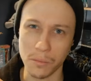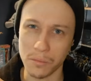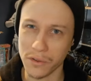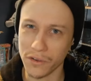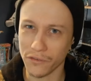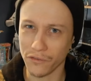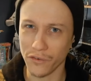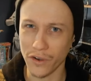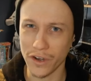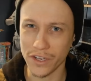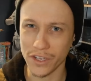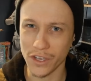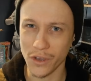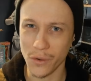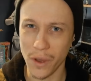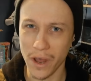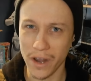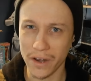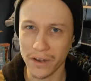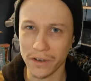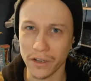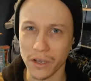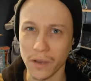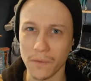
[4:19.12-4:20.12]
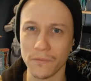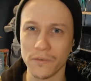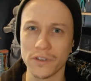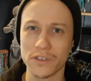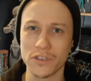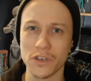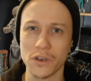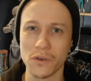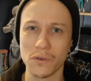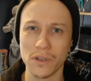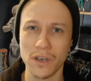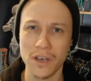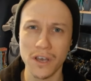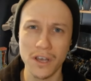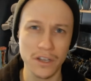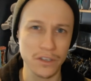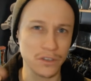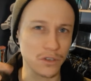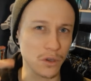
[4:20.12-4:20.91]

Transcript: Don't be afraid to go out of your comfort zone.